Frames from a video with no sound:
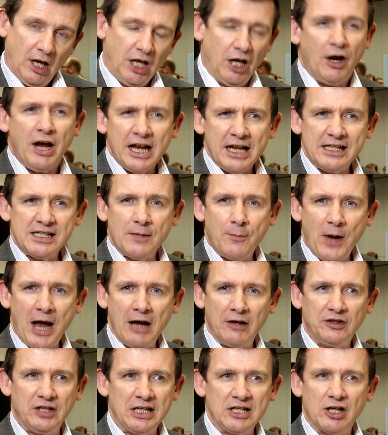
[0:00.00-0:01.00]
You know, and it's
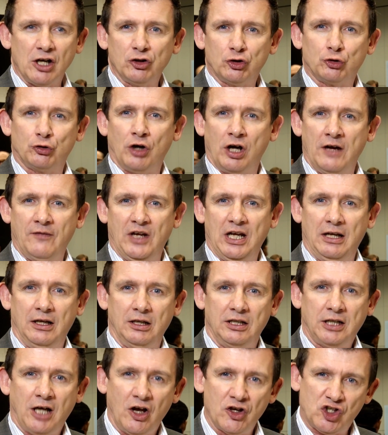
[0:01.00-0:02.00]
about things like
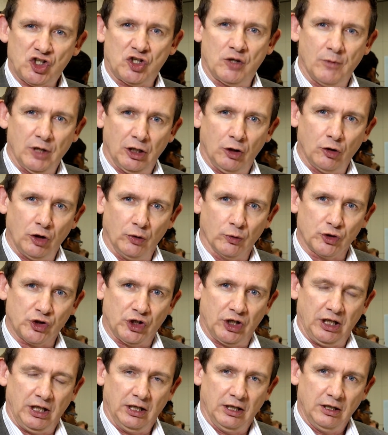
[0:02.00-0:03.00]
driving customer
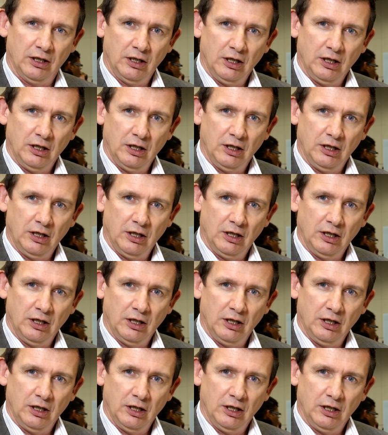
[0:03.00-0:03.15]
loyalty,